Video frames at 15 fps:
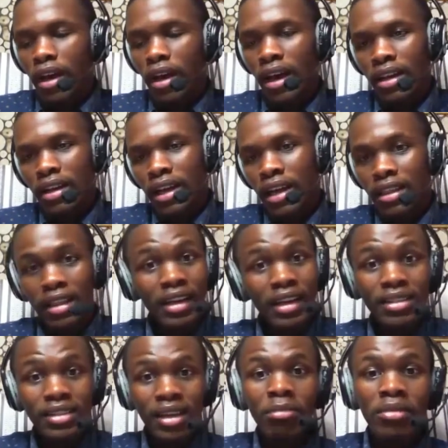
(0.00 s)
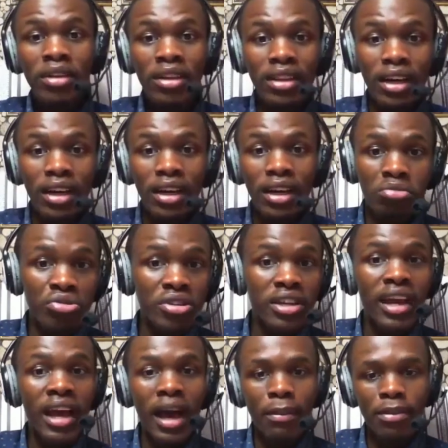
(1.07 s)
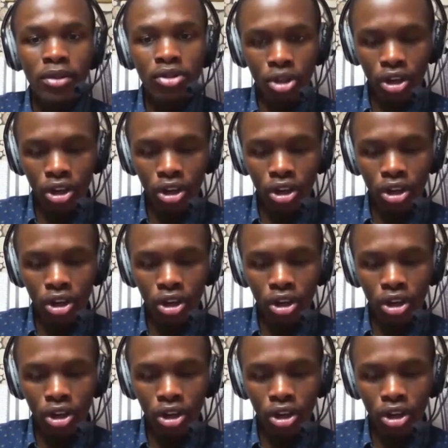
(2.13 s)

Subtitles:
and that is something that really happens a